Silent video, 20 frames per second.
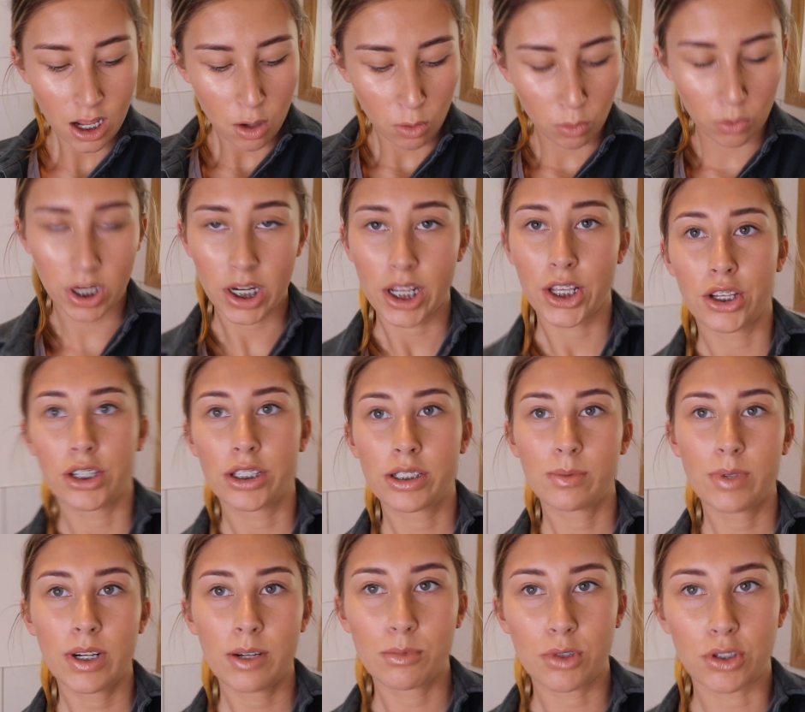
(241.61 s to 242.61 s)
What I use
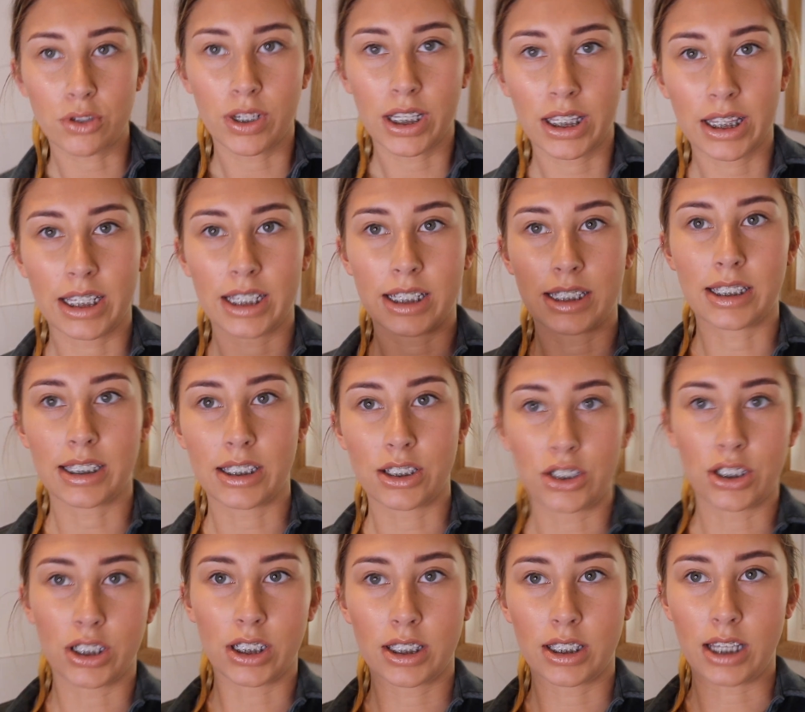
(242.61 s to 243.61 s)
when I'm doing this is
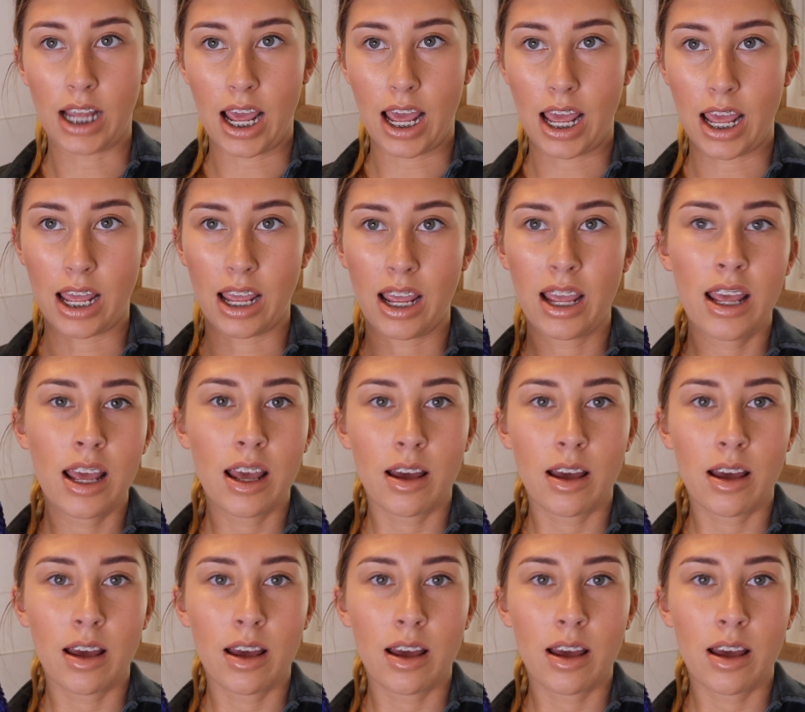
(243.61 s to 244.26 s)
just a